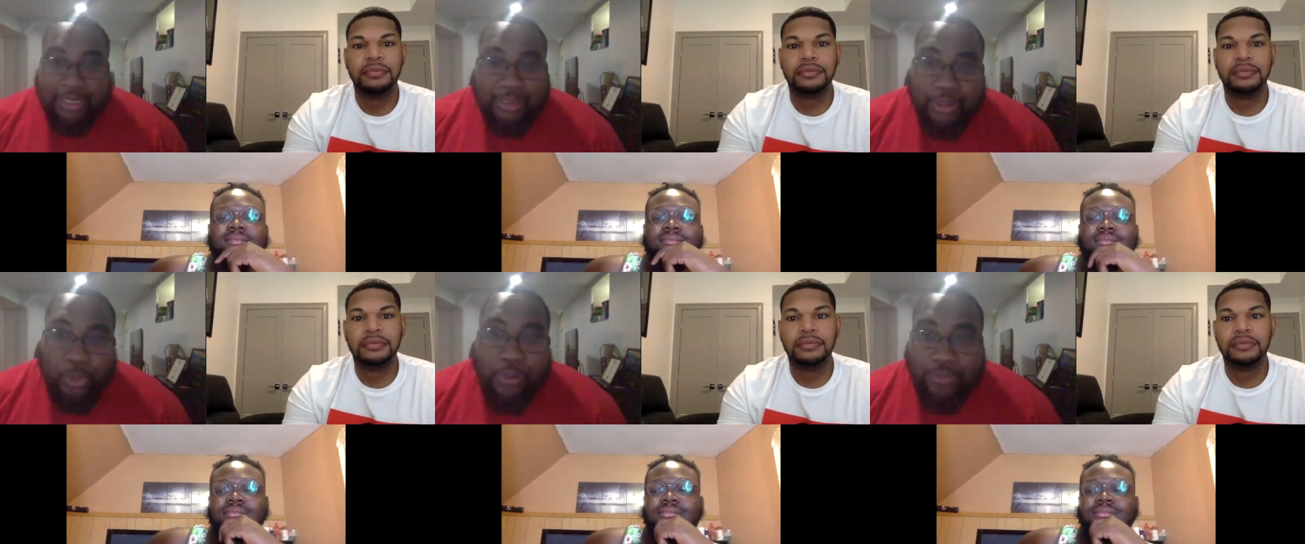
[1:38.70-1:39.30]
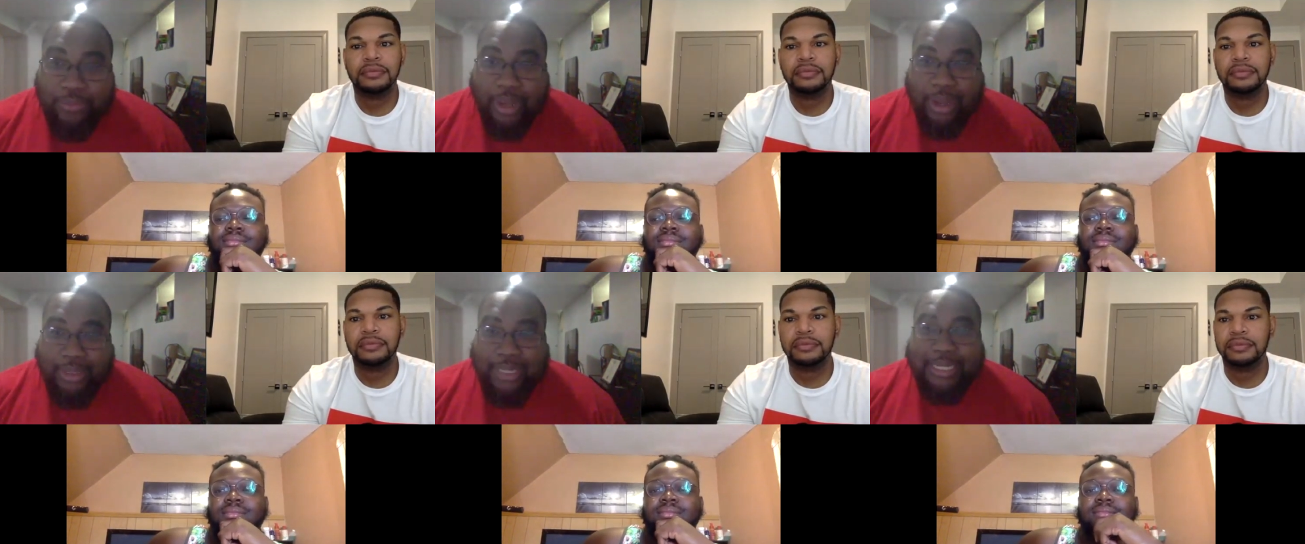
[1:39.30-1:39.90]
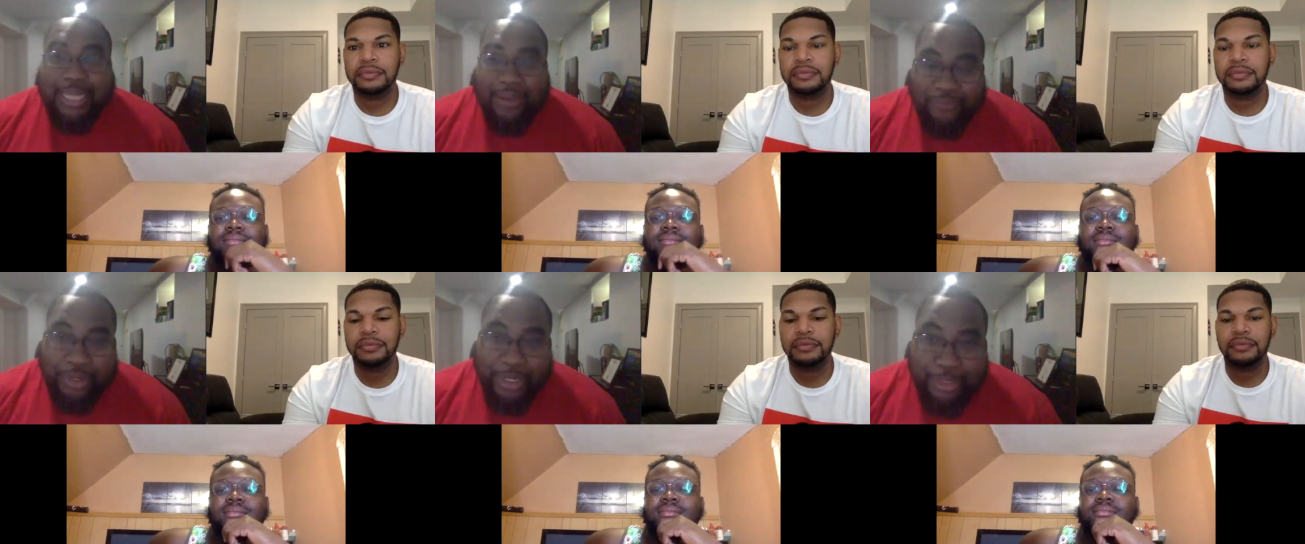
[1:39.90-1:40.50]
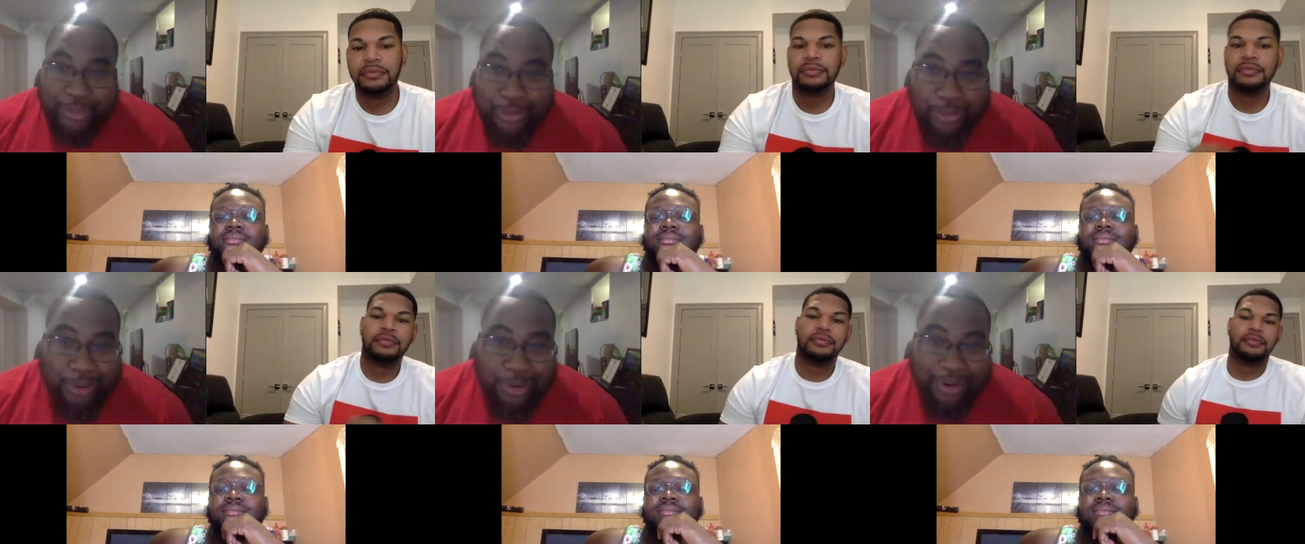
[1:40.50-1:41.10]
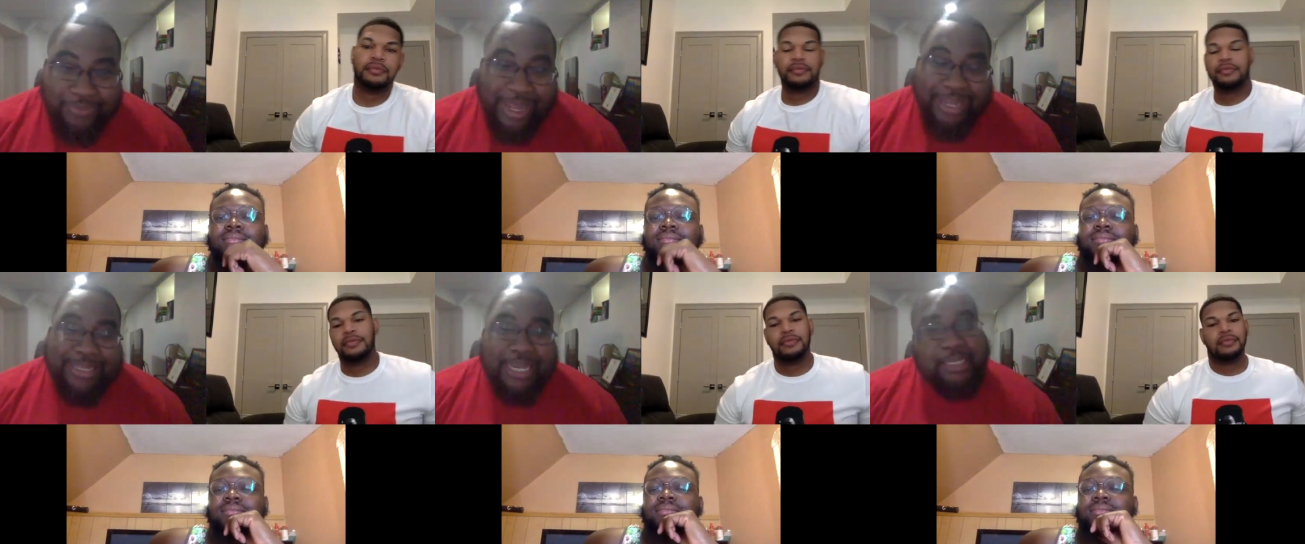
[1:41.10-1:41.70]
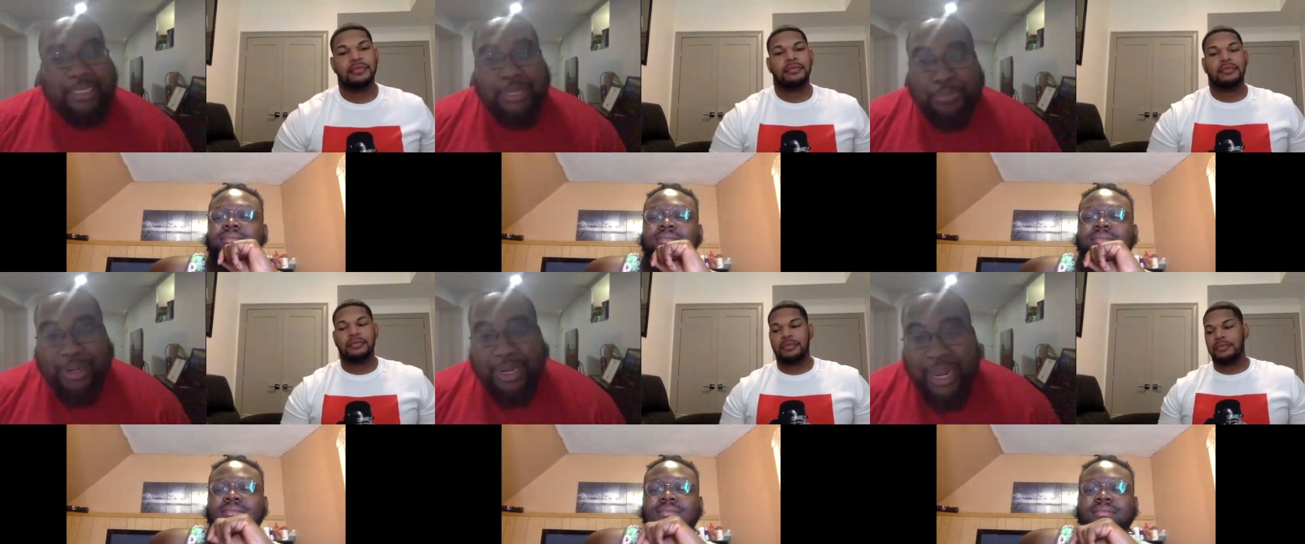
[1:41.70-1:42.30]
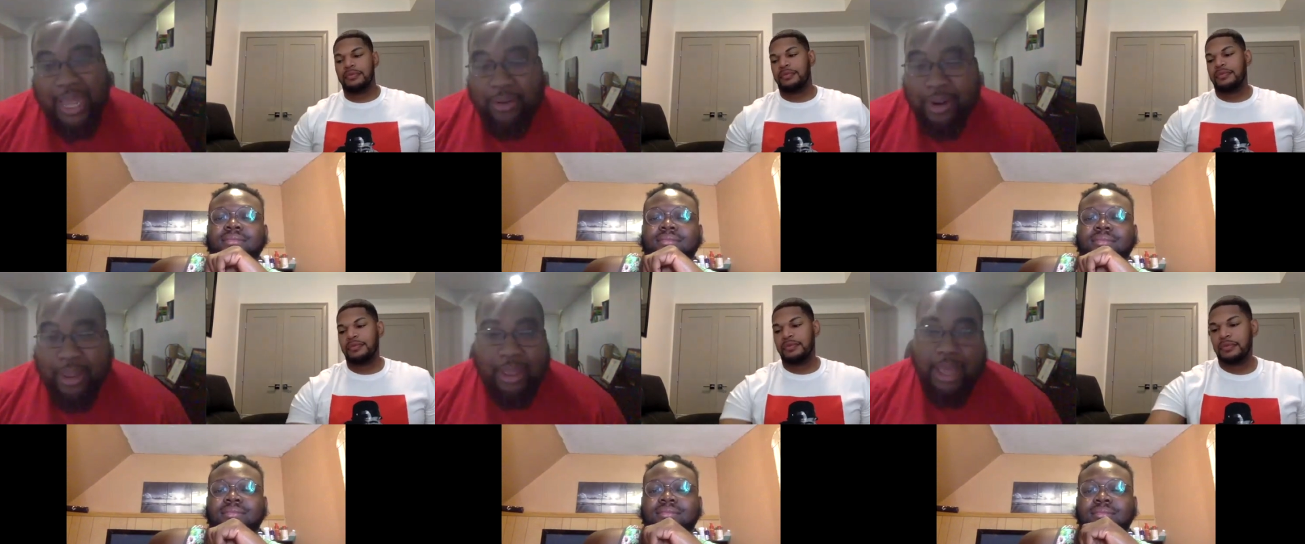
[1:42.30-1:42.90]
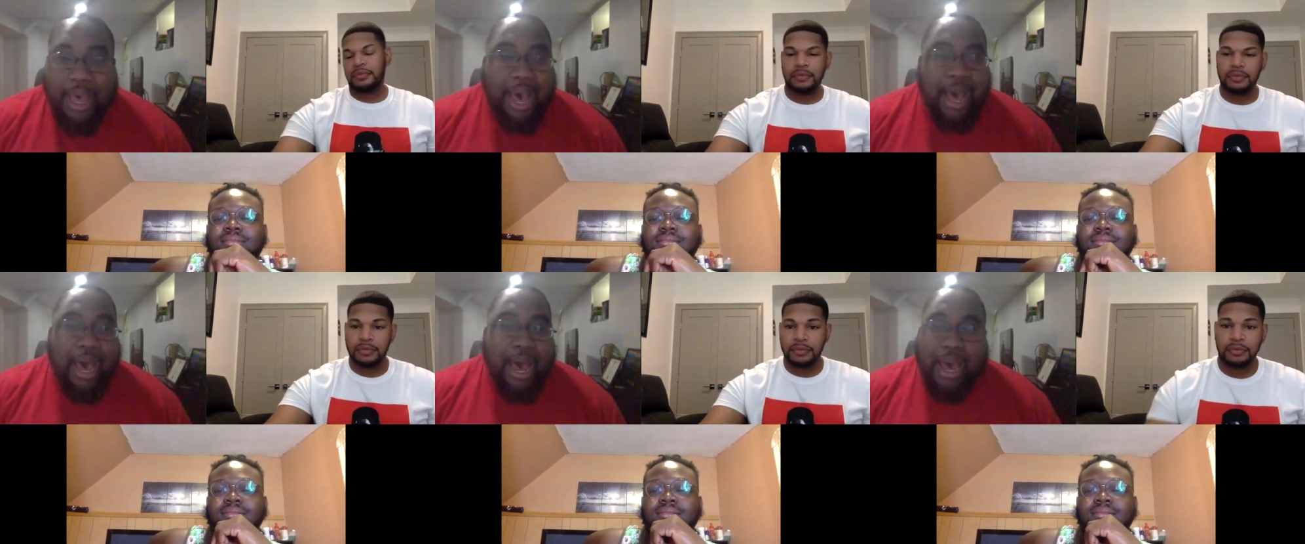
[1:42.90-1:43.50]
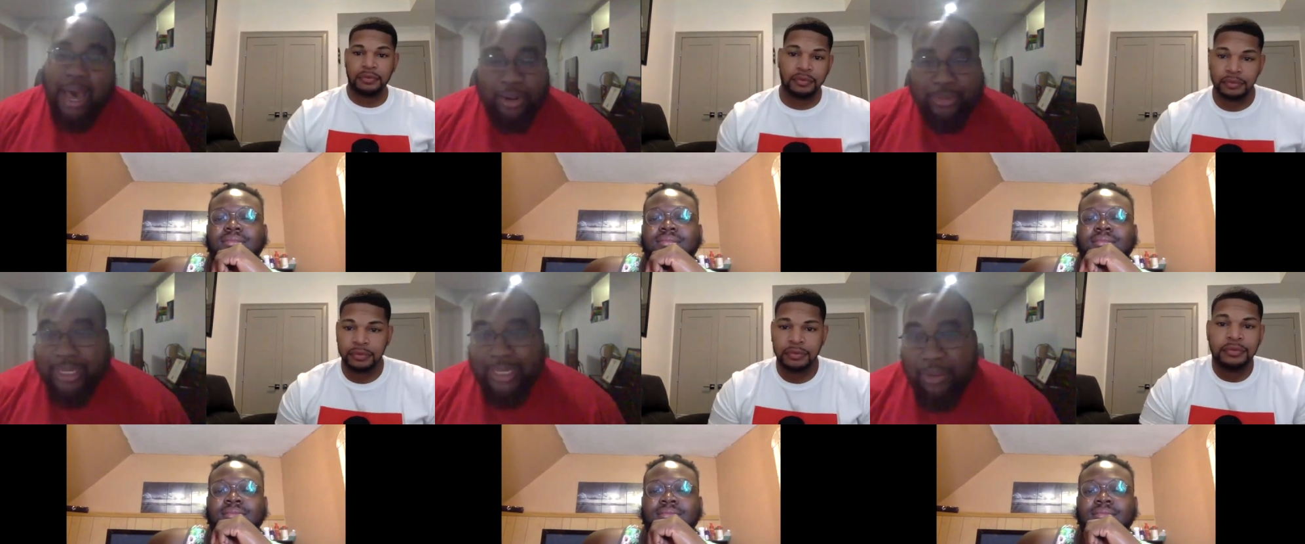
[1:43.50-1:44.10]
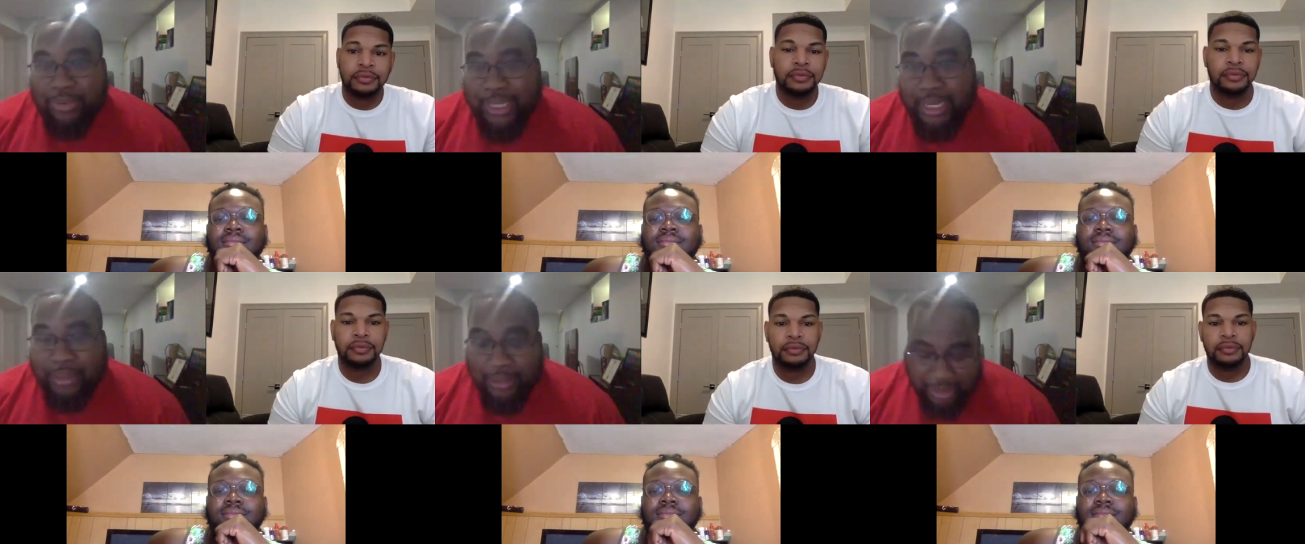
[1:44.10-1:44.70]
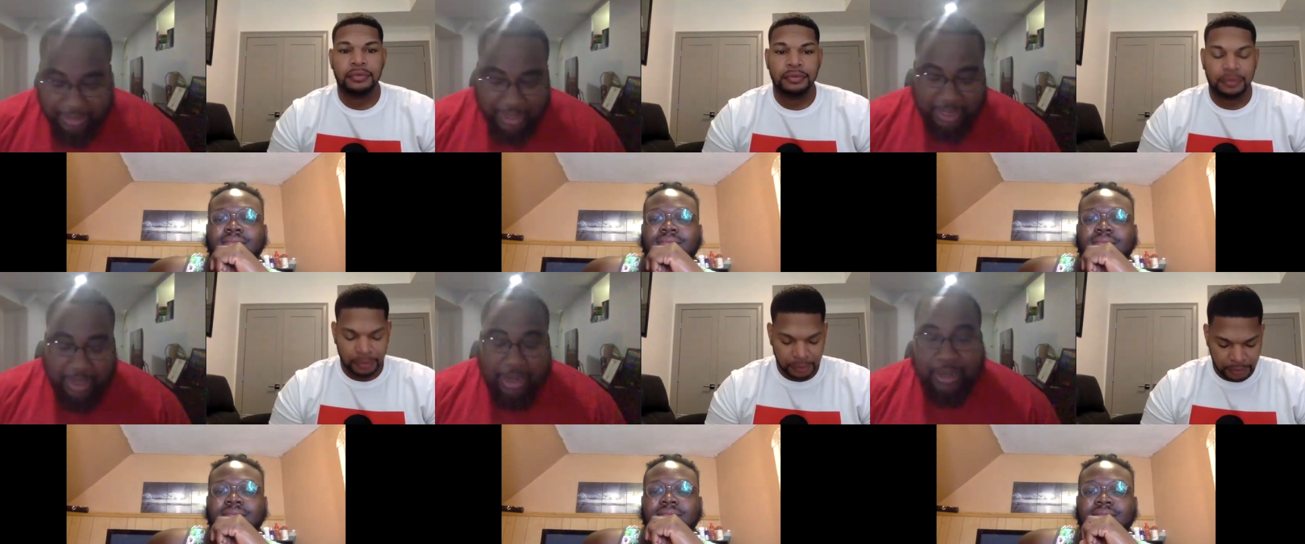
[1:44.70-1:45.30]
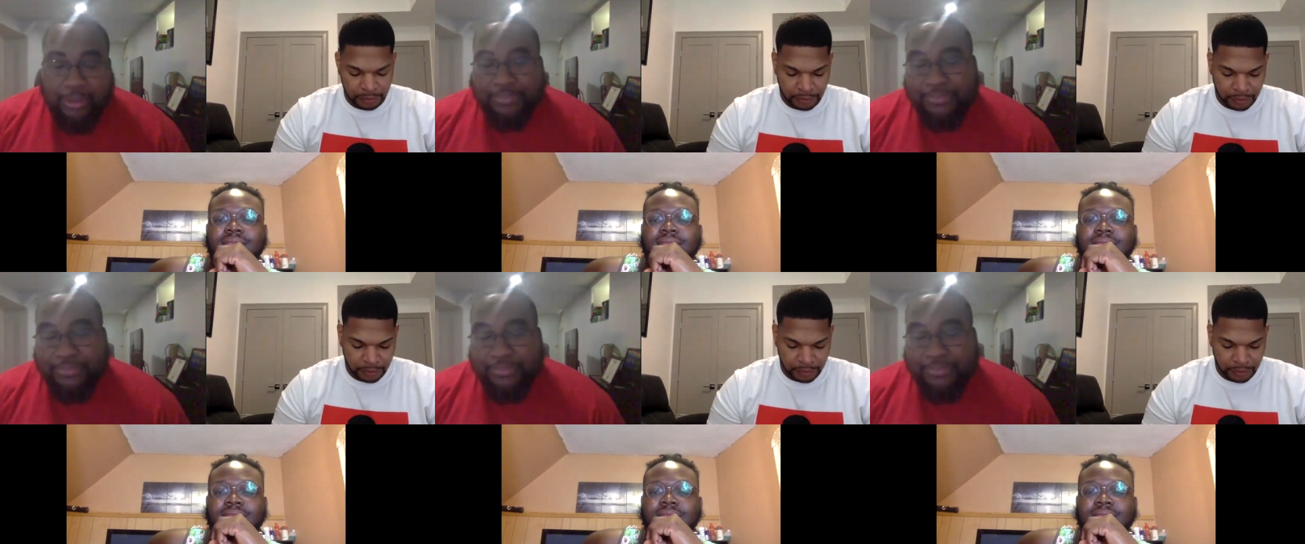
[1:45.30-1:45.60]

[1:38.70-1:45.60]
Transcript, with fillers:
Speaker 1: Whoever leaked that footage, or if they intentionally put it out, I don't think that was it. You know what I mean?